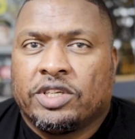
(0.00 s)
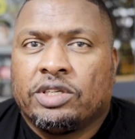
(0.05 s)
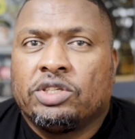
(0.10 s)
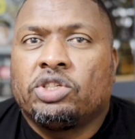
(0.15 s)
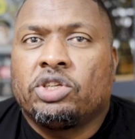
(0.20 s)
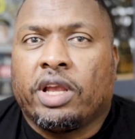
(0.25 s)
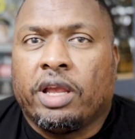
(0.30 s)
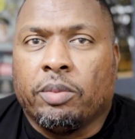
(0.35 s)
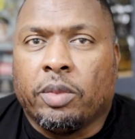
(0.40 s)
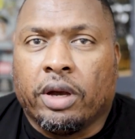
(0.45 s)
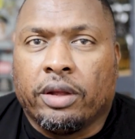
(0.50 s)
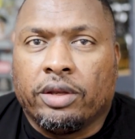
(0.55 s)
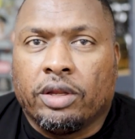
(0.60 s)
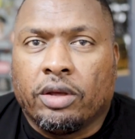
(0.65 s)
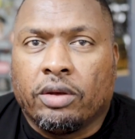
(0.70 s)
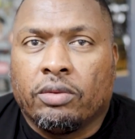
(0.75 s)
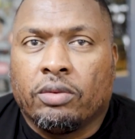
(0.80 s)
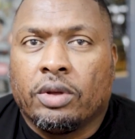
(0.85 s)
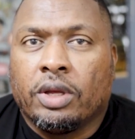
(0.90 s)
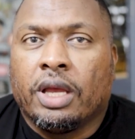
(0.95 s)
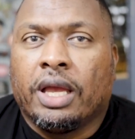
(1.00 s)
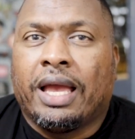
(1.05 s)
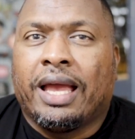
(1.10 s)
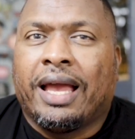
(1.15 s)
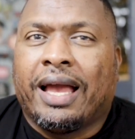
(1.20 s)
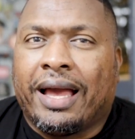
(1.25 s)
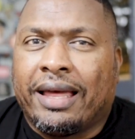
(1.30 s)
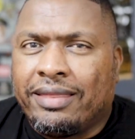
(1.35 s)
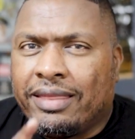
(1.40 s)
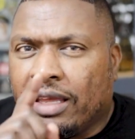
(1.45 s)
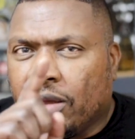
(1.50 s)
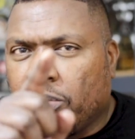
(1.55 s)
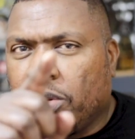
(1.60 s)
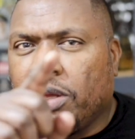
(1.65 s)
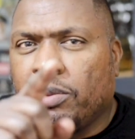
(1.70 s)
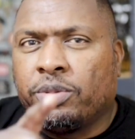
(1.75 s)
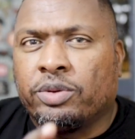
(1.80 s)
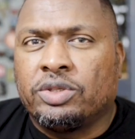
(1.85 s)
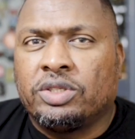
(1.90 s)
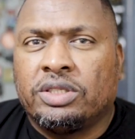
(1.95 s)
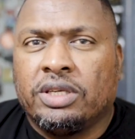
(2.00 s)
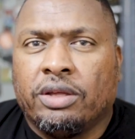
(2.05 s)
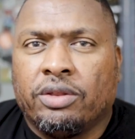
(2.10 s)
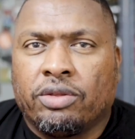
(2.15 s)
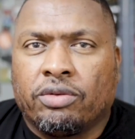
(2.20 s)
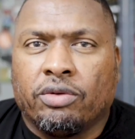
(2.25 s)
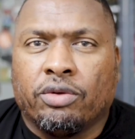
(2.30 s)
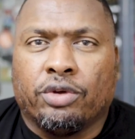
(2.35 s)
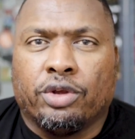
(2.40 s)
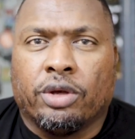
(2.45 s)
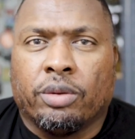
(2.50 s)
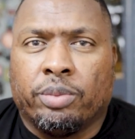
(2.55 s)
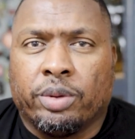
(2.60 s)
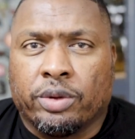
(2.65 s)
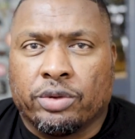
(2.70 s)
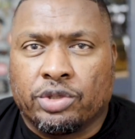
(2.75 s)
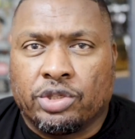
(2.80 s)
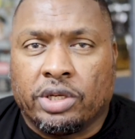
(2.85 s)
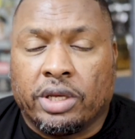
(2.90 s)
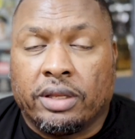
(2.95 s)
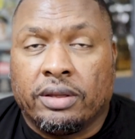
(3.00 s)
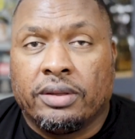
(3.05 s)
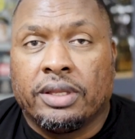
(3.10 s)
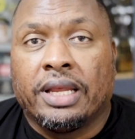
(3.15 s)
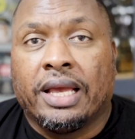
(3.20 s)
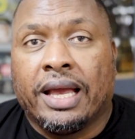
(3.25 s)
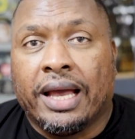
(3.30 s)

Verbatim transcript: Shame on you. I think people see through your bullshit.